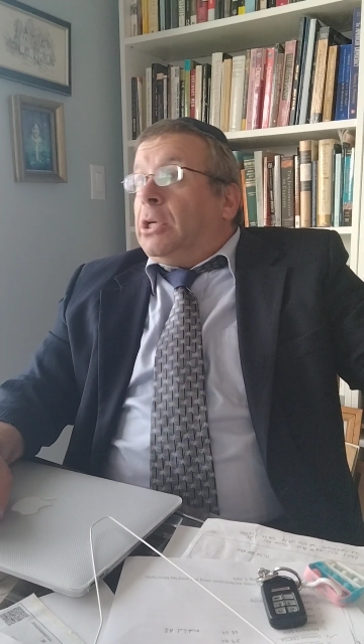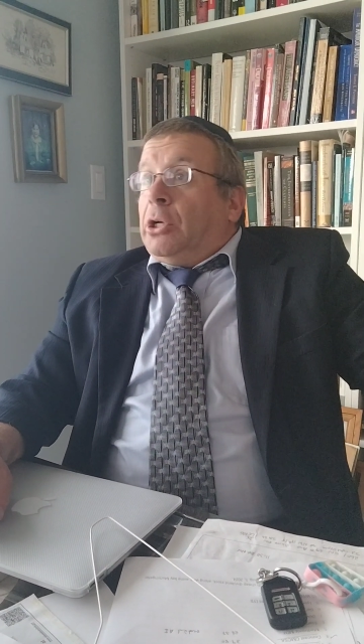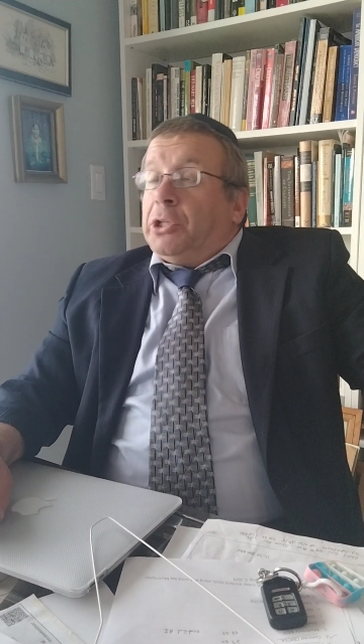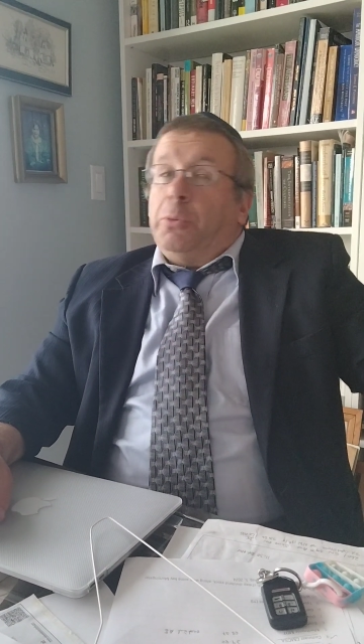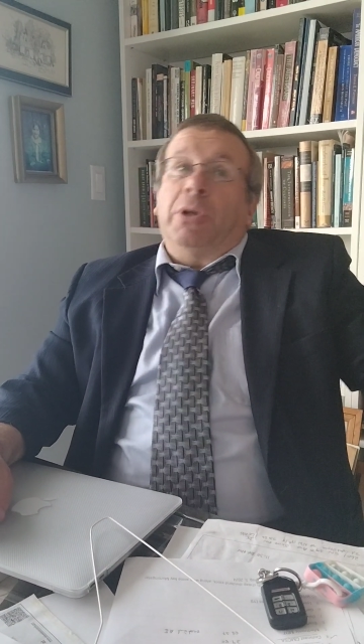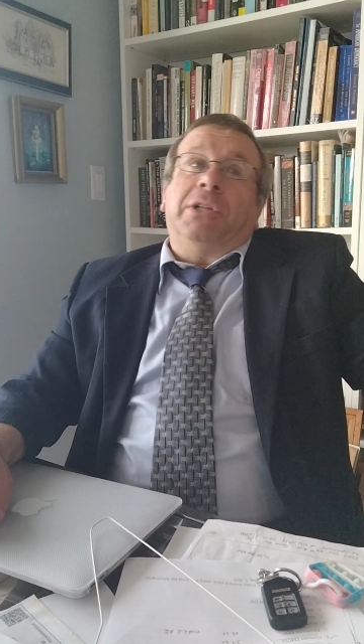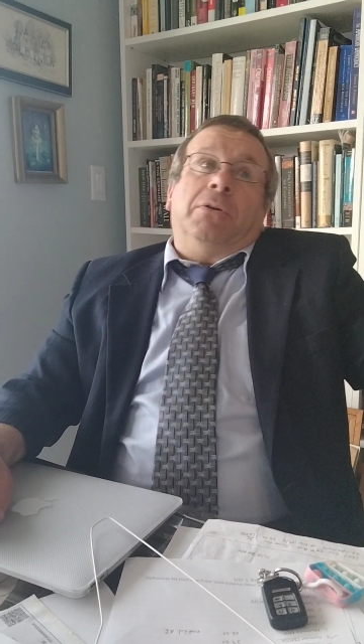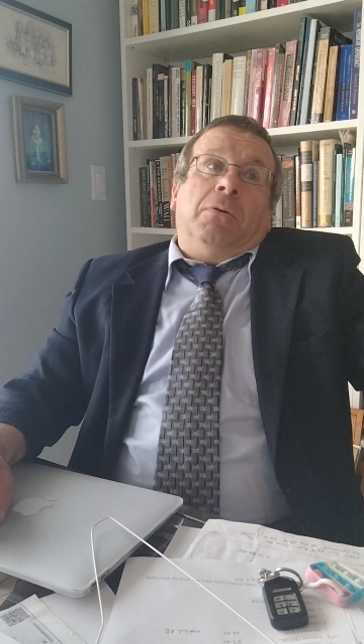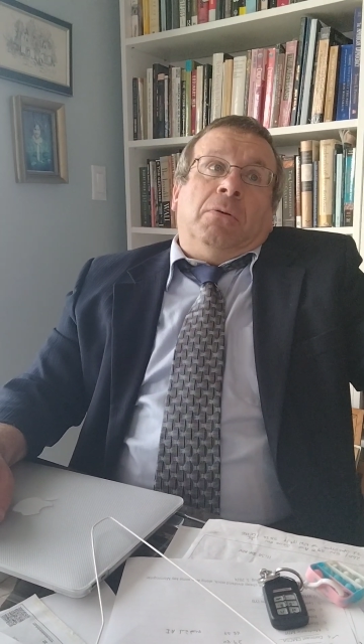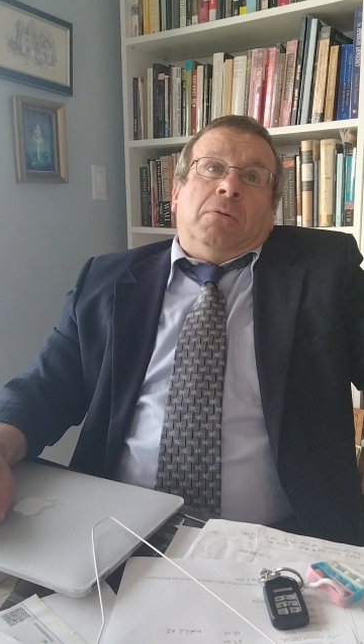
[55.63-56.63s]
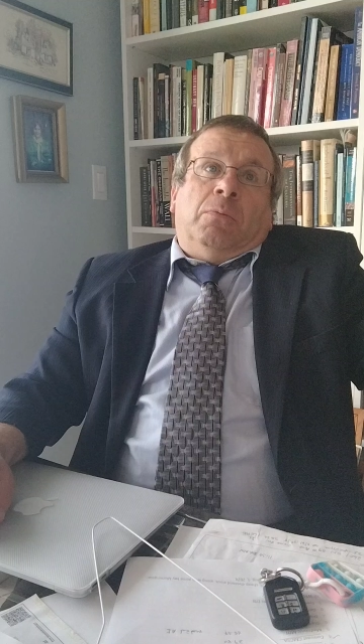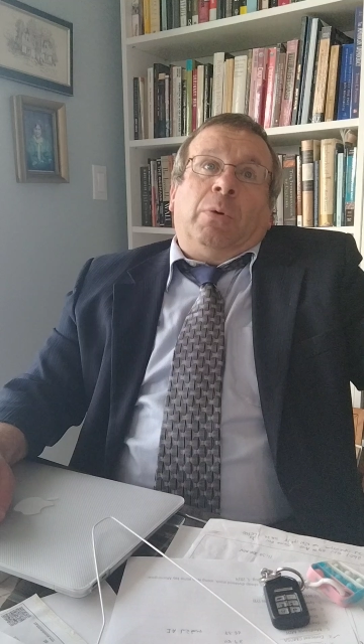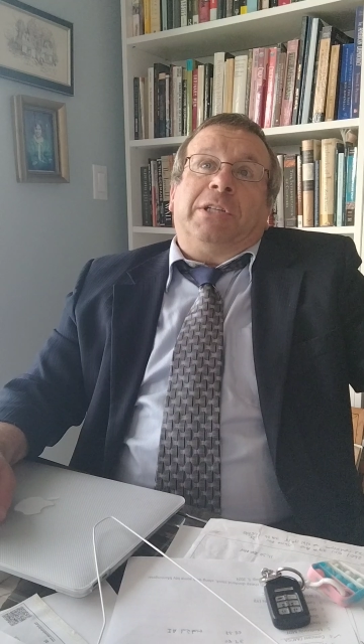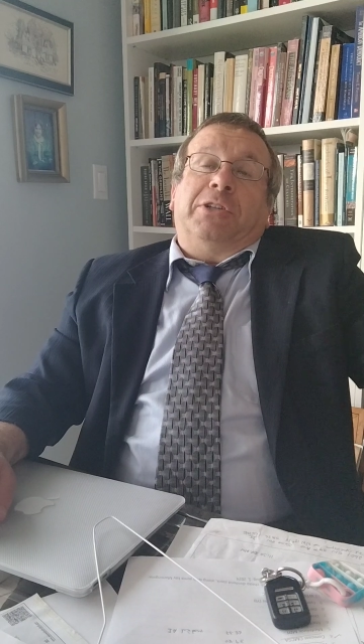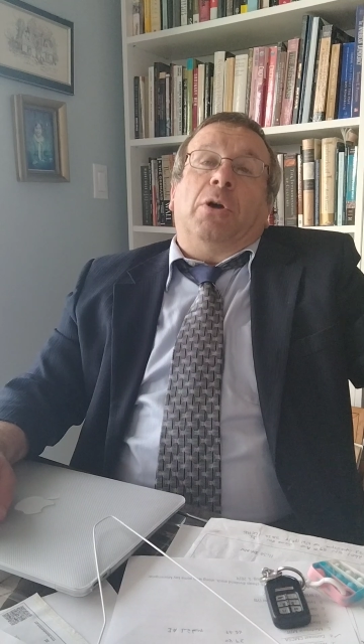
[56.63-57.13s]
So what
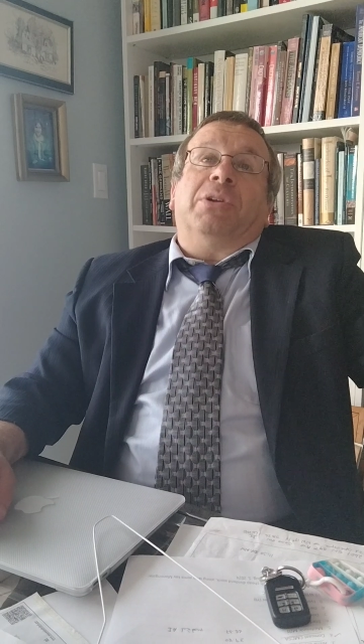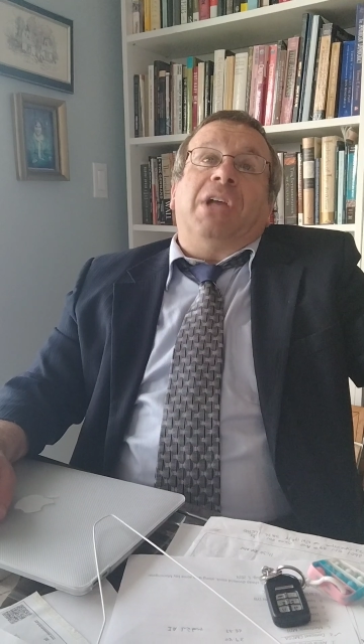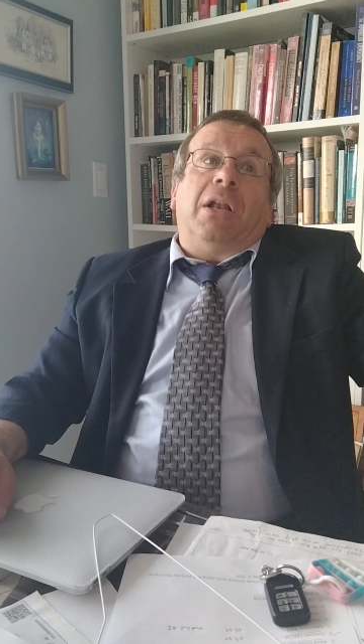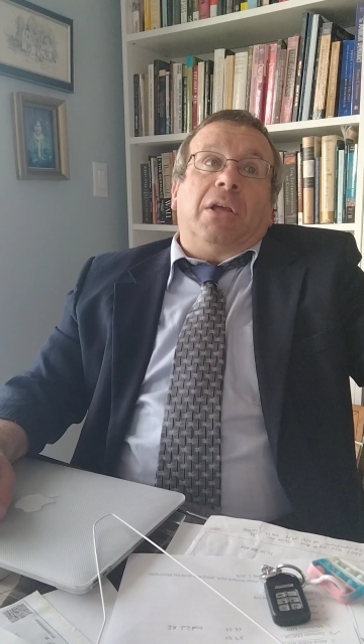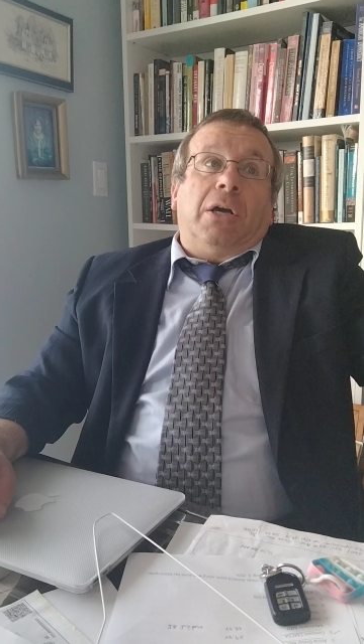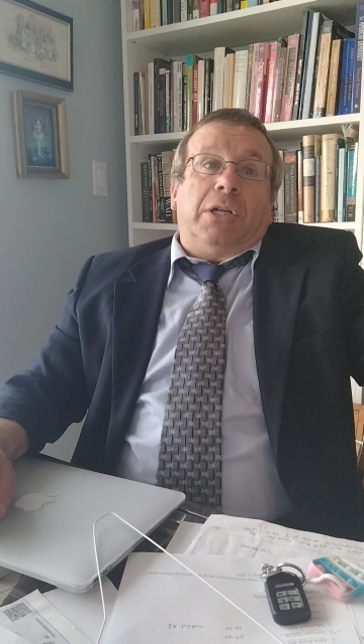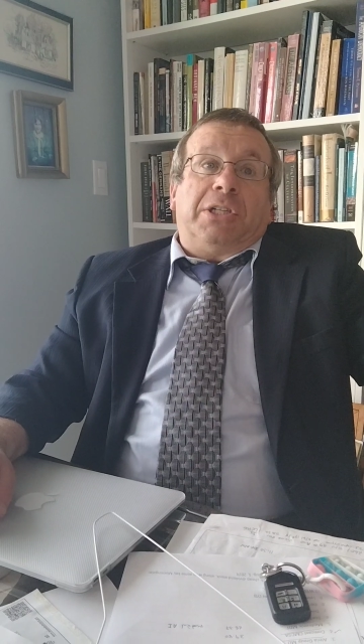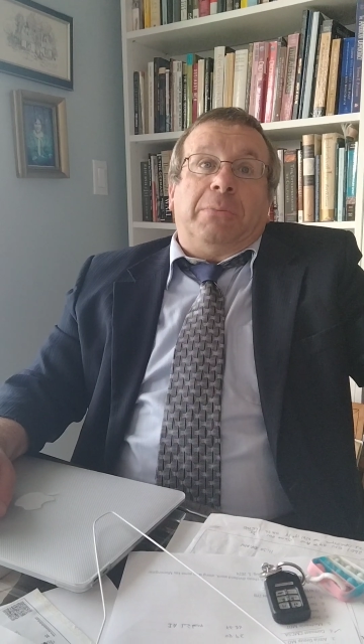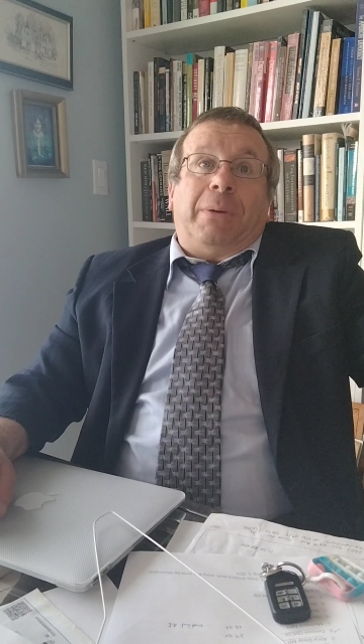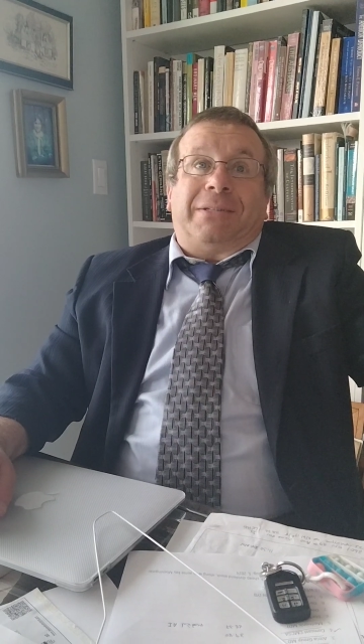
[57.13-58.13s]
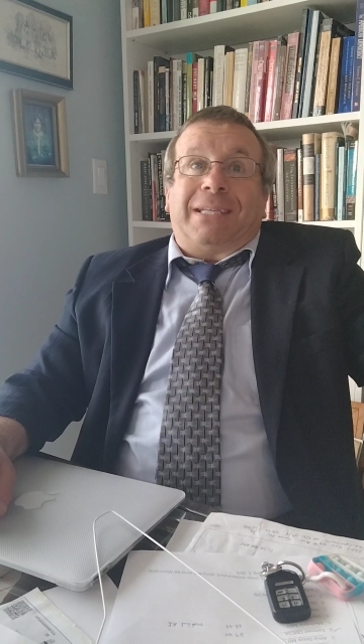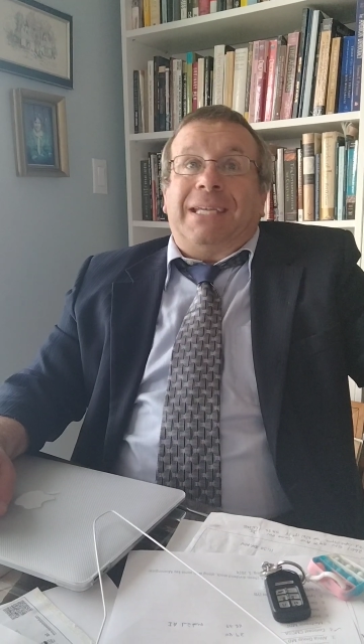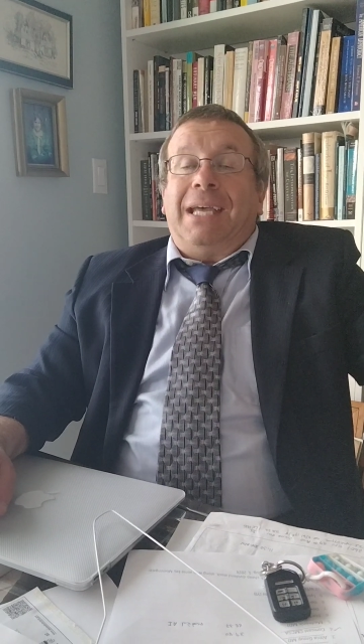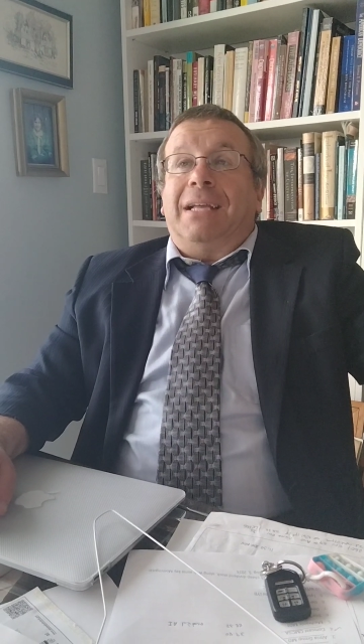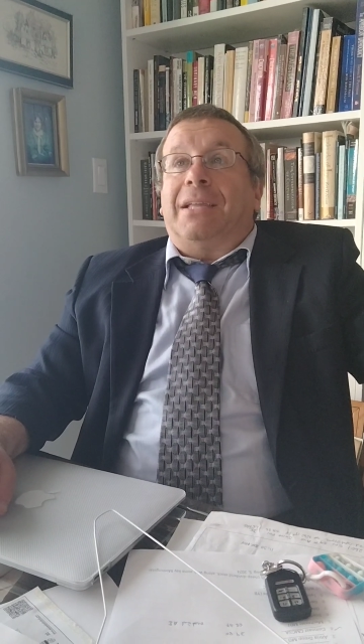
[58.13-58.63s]
is the Torah telling us about the king,